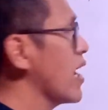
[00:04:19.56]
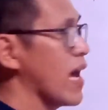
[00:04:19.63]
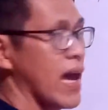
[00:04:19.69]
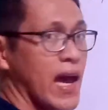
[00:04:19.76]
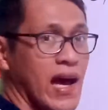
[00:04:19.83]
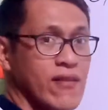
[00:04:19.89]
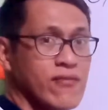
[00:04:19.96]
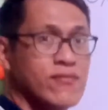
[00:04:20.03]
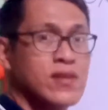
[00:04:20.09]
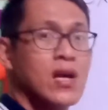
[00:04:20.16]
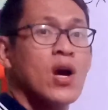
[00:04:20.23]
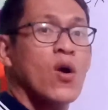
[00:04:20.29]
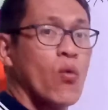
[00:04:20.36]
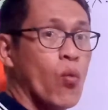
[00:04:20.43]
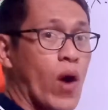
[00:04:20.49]
have
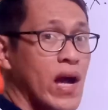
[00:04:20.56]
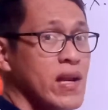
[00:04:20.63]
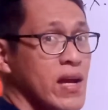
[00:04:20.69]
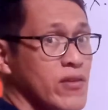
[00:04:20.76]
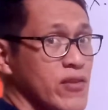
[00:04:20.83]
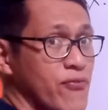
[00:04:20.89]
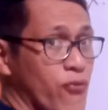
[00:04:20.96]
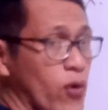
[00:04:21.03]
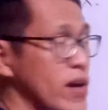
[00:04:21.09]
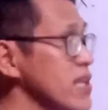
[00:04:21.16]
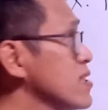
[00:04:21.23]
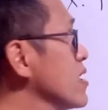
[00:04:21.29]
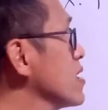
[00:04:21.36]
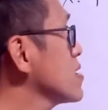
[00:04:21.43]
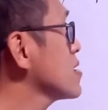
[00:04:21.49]

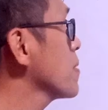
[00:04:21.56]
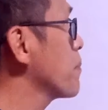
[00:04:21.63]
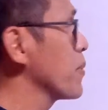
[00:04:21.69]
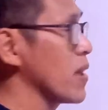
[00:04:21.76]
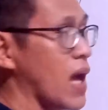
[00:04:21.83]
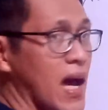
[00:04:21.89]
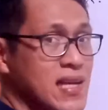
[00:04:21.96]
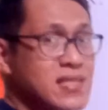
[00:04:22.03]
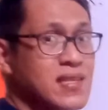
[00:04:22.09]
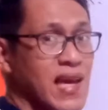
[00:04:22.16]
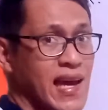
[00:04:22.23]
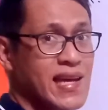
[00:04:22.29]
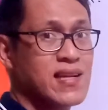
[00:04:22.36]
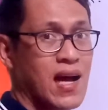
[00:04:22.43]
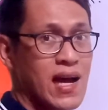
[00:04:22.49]
146 plus
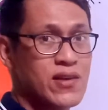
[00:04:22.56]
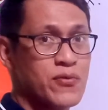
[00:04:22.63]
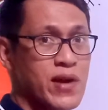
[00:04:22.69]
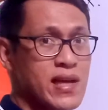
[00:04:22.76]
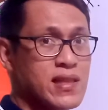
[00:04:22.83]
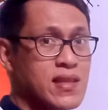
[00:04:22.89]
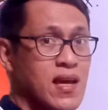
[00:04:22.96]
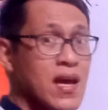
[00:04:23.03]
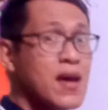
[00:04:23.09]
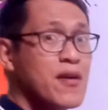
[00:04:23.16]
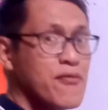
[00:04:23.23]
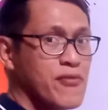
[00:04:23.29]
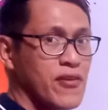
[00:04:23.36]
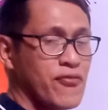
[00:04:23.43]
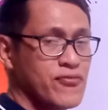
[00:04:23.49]

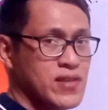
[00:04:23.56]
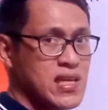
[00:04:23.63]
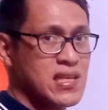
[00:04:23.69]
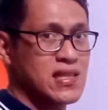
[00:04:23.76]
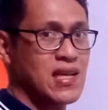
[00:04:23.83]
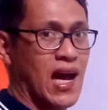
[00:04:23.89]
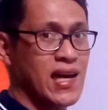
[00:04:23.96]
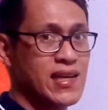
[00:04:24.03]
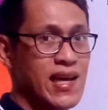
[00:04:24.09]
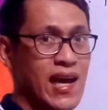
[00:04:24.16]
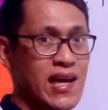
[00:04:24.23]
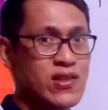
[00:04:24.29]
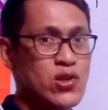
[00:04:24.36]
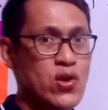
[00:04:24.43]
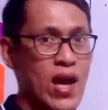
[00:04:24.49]
815.
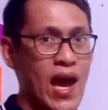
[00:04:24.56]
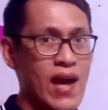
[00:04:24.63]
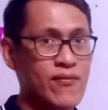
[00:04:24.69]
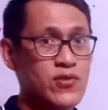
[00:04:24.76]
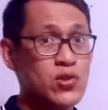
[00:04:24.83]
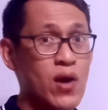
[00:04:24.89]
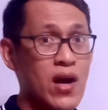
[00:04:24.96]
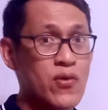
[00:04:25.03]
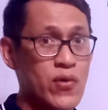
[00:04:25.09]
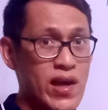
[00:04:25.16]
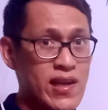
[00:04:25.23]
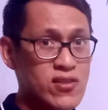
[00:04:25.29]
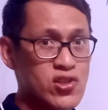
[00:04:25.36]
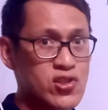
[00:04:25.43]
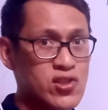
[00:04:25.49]
Again, you have to
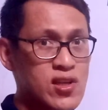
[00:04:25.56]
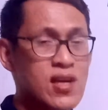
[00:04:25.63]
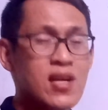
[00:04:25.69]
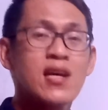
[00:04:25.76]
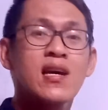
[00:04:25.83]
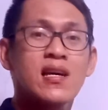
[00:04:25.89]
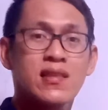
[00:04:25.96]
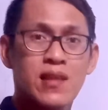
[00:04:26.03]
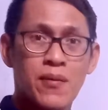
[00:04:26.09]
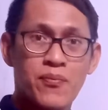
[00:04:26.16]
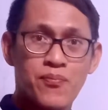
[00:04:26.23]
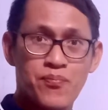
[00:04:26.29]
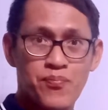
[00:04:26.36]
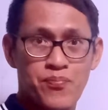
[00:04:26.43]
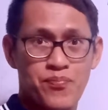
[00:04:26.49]
arrange the
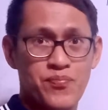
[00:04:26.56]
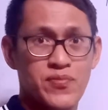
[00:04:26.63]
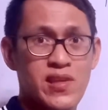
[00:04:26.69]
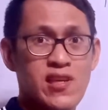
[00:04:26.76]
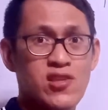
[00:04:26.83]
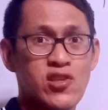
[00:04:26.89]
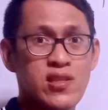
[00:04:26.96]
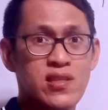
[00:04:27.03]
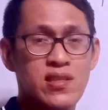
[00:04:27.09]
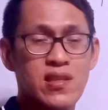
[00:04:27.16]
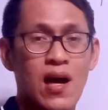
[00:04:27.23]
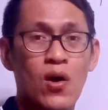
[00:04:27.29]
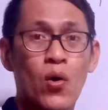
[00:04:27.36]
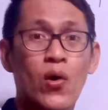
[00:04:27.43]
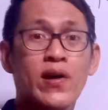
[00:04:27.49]
digits
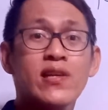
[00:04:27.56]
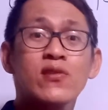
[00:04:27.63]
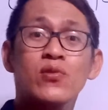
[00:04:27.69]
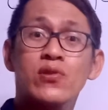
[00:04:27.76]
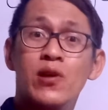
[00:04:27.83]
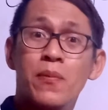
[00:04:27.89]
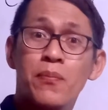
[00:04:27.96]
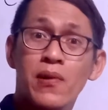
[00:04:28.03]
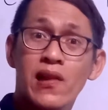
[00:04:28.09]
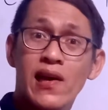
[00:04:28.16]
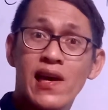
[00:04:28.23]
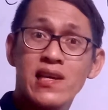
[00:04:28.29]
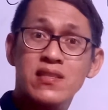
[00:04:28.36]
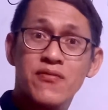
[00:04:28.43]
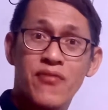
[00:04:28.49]
according to their
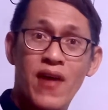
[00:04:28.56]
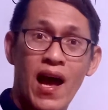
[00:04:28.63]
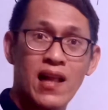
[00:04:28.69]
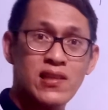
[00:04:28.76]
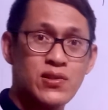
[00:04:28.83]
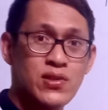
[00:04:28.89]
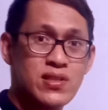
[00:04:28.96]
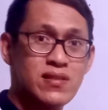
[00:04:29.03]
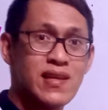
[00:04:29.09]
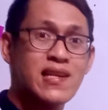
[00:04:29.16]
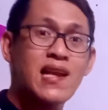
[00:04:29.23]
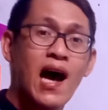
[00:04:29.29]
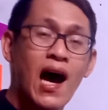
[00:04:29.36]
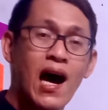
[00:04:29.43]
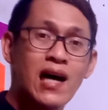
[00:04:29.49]
place values,
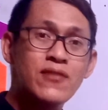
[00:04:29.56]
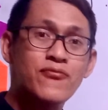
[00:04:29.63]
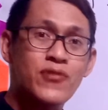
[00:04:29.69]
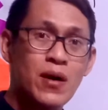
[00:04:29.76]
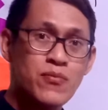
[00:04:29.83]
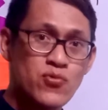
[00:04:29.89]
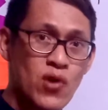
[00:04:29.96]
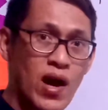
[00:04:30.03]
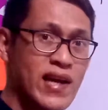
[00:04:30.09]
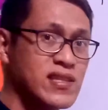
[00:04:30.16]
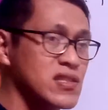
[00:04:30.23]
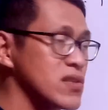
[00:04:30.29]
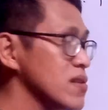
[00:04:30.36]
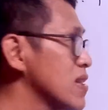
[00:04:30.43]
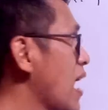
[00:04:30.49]
then add from right
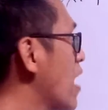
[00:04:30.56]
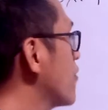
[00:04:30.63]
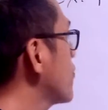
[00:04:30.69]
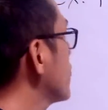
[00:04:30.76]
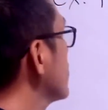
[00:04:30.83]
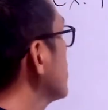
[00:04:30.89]
to left.